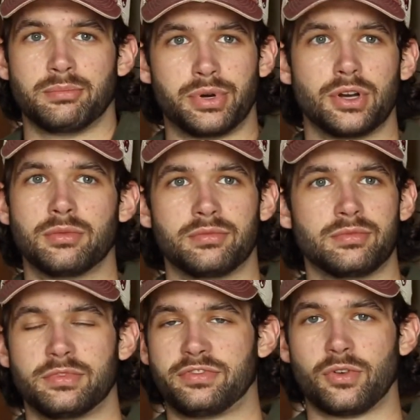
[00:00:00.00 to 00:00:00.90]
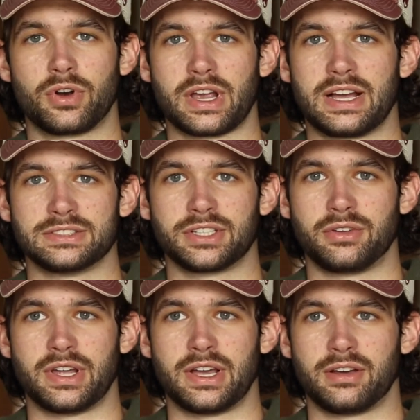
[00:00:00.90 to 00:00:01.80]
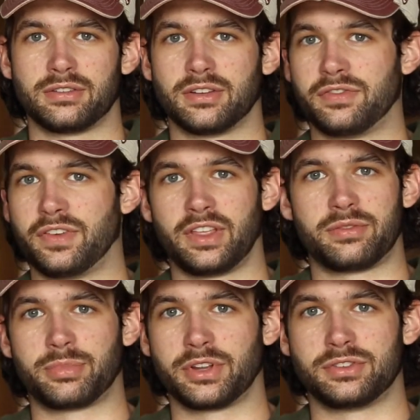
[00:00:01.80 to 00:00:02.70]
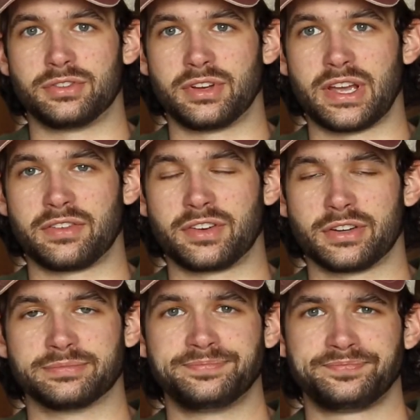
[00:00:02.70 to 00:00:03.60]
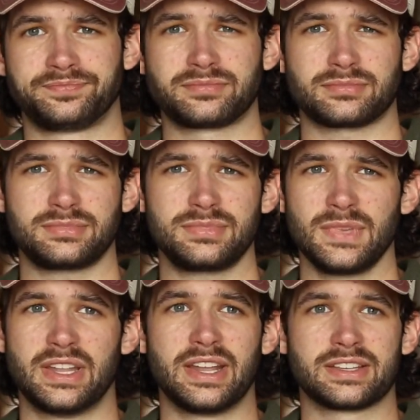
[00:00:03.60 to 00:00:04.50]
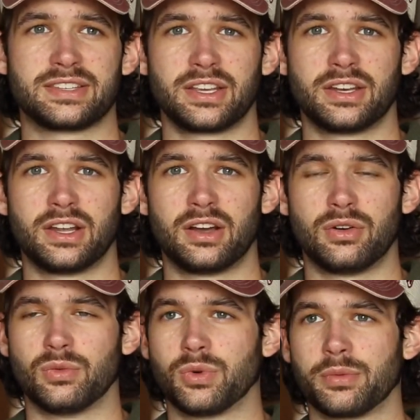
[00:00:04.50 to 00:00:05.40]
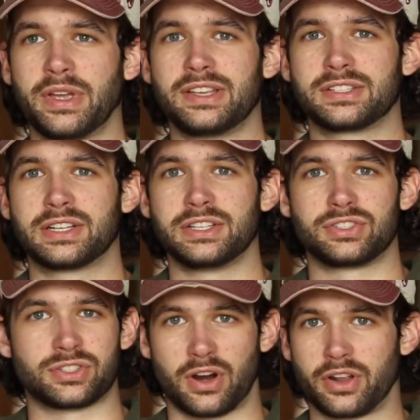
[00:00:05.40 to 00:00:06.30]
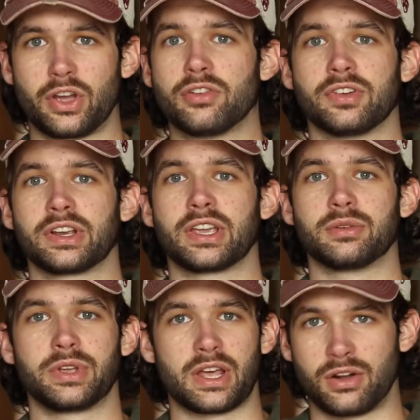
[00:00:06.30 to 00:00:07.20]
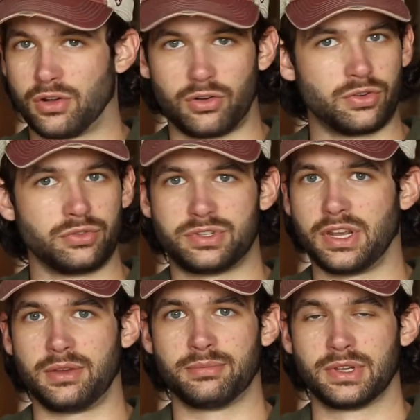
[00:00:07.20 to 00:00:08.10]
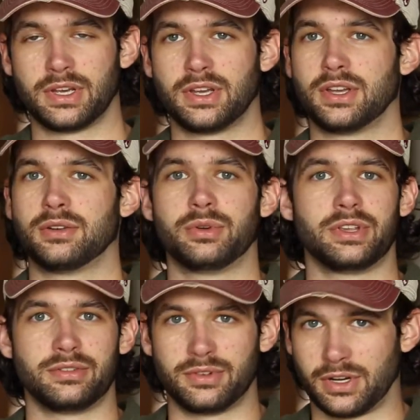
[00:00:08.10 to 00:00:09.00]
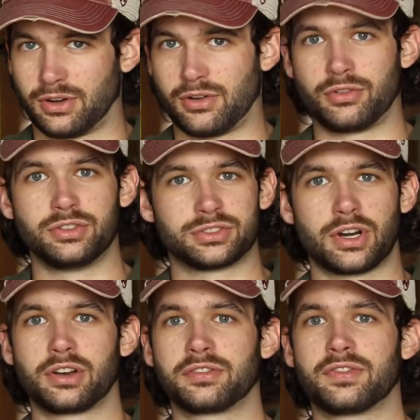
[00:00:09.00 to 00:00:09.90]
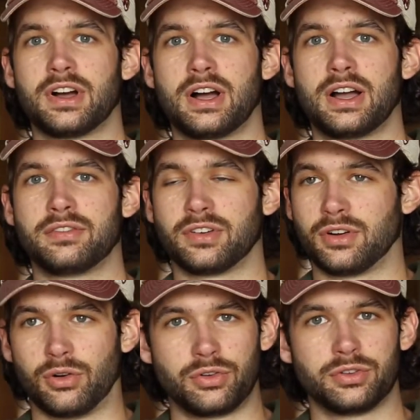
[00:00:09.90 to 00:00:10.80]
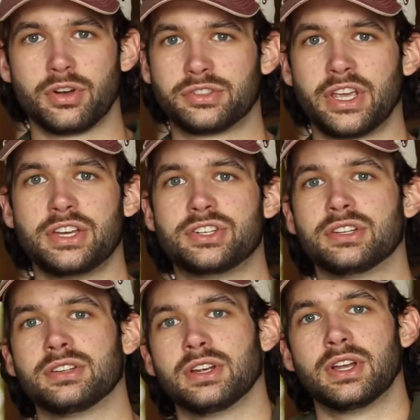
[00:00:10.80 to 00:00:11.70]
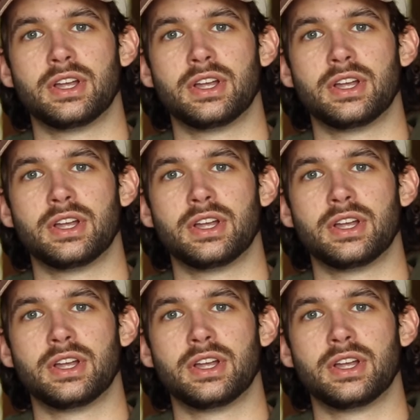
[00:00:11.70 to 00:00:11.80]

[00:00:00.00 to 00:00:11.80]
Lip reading: Boom, four guys go down, a fifth pretty soon after. And next thing you know, we're basically starting over again. We got a whole new team, a whole new starting five, a whole new rotation.